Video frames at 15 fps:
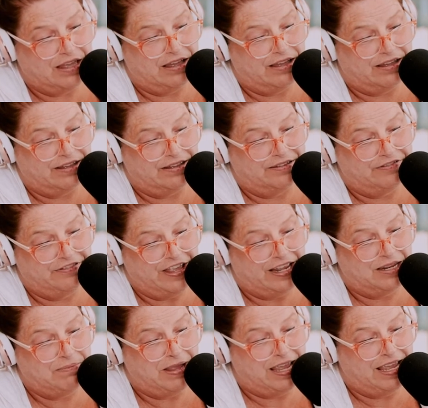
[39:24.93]
uh,
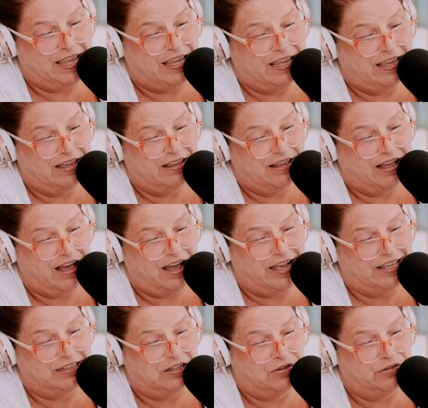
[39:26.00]
Fannie Mae,
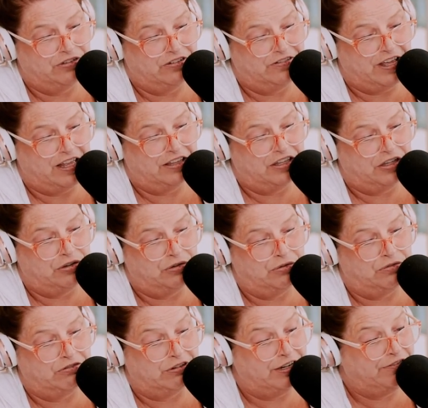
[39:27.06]
high loan to
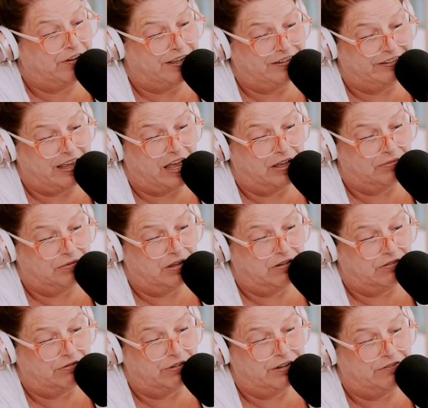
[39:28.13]
value, refinance,
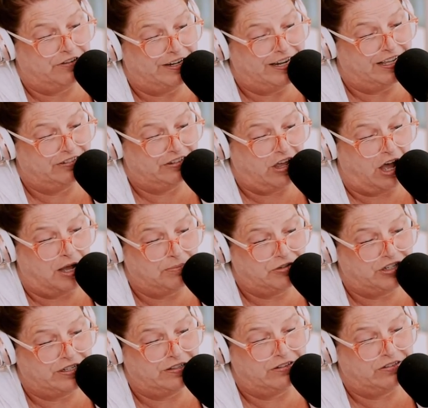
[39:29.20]
refinance
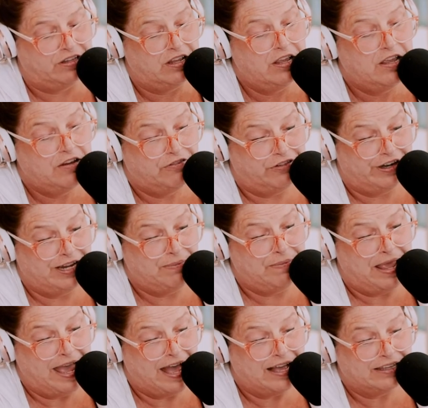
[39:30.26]
options. Mm-hmm. Freddie
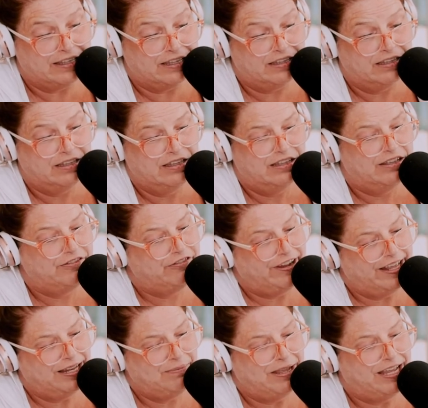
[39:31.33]
Mac,
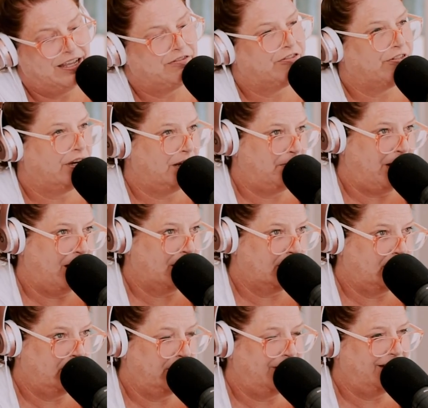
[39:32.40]
Fannie Mae, and Freddie
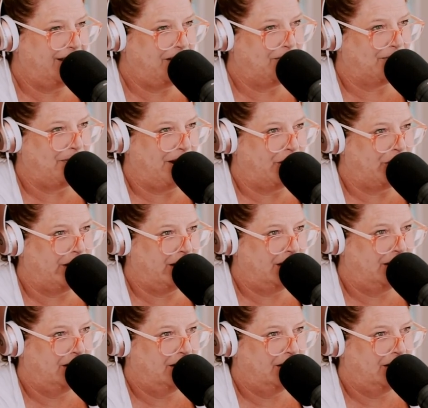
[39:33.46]
Mac. You think they were married?